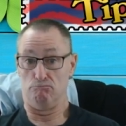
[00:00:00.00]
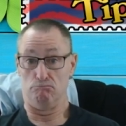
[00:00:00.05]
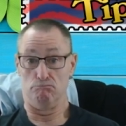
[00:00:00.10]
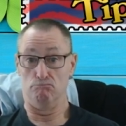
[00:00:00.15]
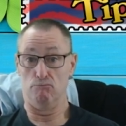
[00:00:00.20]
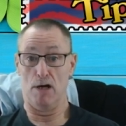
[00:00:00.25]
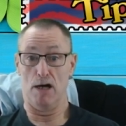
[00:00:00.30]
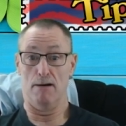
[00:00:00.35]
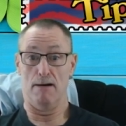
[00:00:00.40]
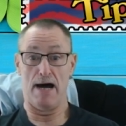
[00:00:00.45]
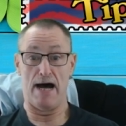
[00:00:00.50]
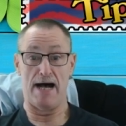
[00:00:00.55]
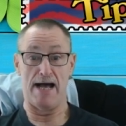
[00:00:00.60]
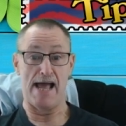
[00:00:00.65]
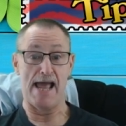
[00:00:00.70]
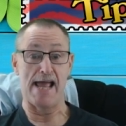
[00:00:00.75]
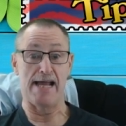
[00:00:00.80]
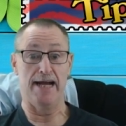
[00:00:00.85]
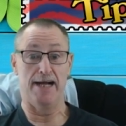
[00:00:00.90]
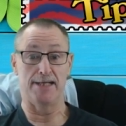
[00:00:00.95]
well,
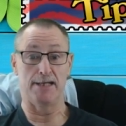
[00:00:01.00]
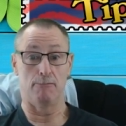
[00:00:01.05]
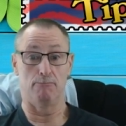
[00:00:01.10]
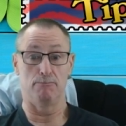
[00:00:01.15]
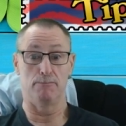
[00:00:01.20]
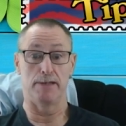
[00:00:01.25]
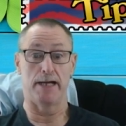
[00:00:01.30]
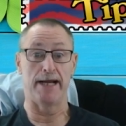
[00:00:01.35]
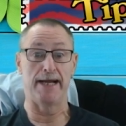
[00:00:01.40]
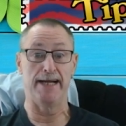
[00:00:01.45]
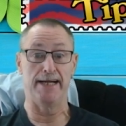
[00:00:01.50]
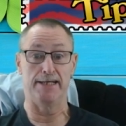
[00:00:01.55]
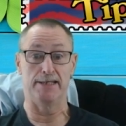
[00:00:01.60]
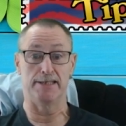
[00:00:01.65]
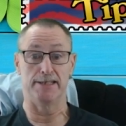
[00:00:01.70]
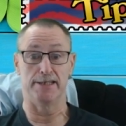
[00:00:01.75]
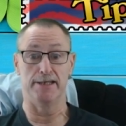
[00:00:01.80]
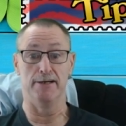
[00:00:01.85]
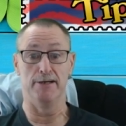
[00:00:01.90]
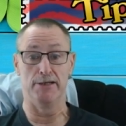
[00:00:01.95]
A, I don't need
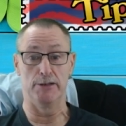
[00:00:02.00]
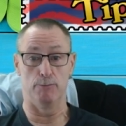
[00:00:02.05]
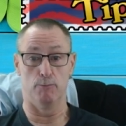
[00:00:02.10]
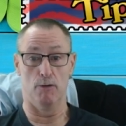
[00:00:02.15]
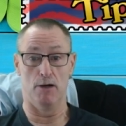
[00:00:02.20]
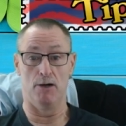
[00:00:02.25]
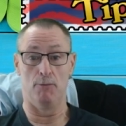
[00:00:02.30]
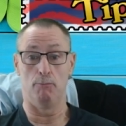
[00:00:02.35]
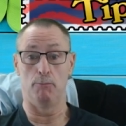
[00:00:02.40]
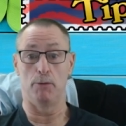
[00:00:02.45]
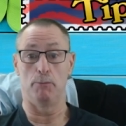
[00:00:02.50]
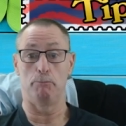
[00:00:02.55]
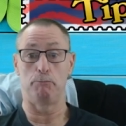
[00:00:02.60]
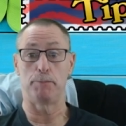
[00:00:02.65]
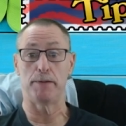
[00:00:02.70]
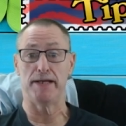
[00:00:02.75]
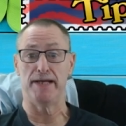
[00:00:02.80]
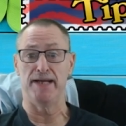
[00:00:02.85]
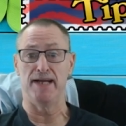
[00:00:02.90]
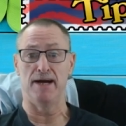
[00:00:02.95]
to use one, but
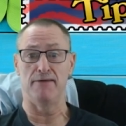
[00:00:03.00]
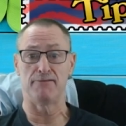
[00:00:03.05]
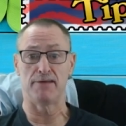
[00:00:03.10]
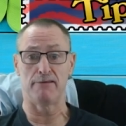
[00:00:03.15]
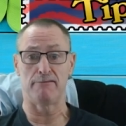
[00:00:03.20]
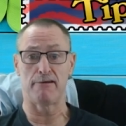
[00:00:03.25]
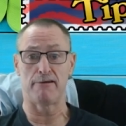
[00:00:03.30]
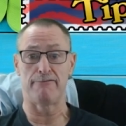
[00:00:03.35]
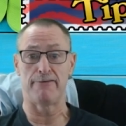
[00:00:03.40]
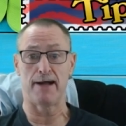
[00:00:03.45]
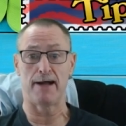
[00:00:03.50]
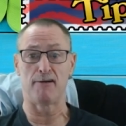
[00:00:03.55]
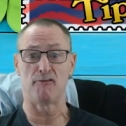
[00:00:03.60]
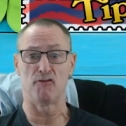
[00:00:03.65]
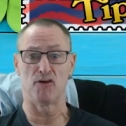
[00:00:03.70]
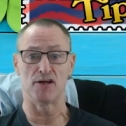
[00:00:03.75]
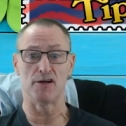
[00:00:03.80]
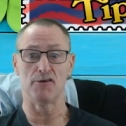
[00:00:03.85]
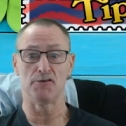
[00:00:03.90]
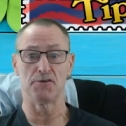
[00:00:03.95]
B, I've never found
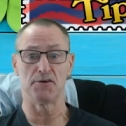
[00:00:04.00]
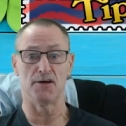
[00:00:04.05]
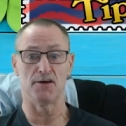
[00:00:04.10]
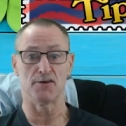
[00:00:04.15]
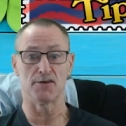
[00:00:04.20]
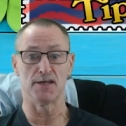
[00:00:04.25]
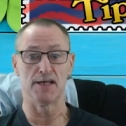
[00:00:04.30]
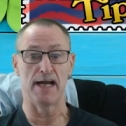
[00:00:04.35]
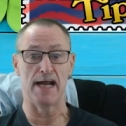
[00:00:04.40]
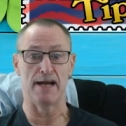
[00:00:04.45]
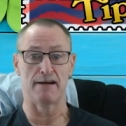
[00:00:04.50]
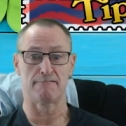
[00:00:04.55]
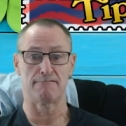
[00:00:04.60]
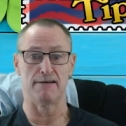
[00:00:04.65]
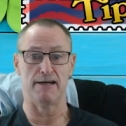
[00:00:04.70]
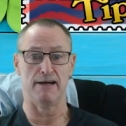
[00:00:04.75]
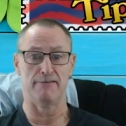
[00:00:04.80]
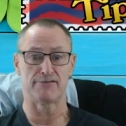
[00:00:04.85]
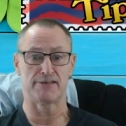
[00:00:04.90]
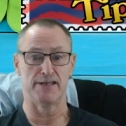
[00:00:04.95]
one on an
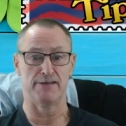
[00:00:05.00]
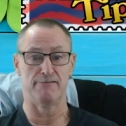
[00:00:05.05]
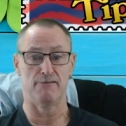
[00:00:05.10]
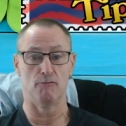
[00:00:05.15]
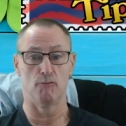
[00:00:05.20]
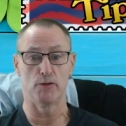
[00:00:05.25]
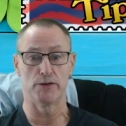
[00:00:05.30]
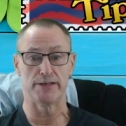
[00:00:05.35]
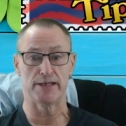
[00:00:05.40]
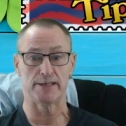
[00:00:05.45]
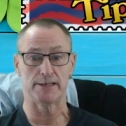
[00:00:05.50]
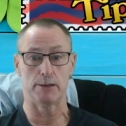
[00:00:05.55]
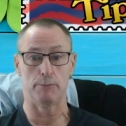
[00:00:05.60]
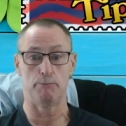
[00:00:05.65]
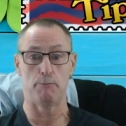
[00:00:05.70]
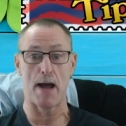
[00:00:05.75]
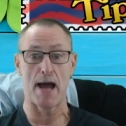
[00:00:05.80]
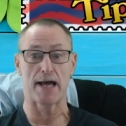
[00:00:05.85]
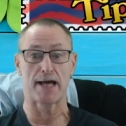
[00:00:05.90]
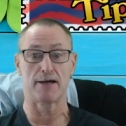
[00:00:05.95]
aircraft. It was at the
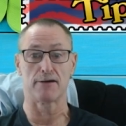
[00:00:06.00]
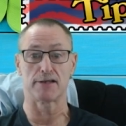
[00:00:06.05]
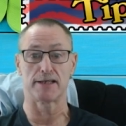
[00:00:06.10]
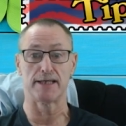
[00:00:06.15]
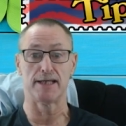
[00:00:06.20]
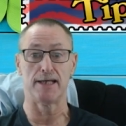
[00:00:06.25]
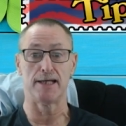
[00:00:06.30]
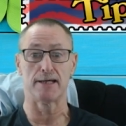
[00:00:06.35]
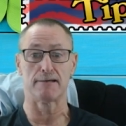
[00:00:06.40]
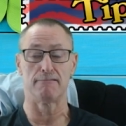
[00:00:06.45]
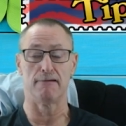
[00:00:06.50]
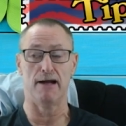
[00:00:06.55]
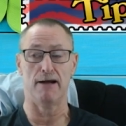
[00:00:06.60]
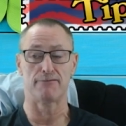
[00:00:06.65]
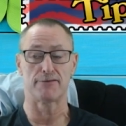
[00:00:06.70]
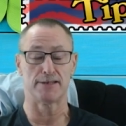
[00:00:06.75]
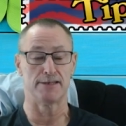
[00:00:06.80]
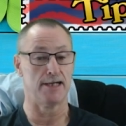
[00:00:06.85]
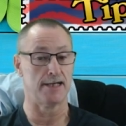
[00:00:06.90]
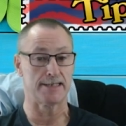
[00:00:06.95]
back of the
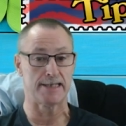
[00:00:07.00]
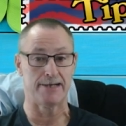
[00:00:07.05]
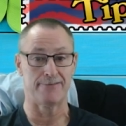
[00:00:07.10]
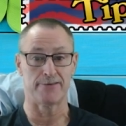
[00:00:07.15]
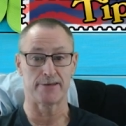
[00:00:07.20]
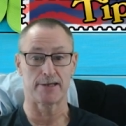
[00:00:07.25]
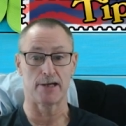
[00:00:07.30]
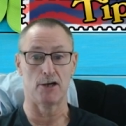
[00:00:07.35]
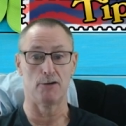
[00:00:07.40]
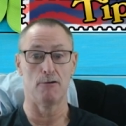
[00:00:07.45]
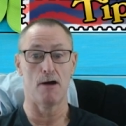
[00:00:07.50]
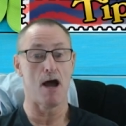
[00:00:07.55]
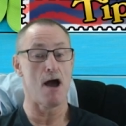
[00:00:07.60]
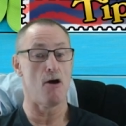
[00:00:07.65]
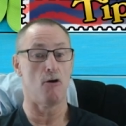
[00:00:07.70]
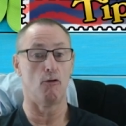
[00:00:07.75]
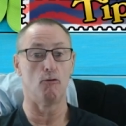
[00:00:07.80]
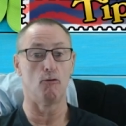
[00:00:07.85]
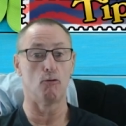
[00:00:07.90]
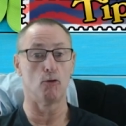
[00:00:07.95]
aircraft and I never go
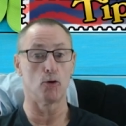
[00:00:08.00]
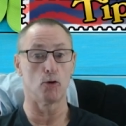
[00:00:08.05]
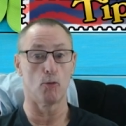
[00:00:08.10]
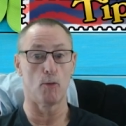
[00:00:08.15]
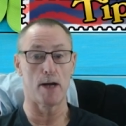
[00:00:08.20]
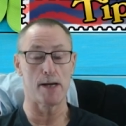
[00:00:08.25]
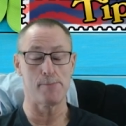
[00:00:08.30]
all the way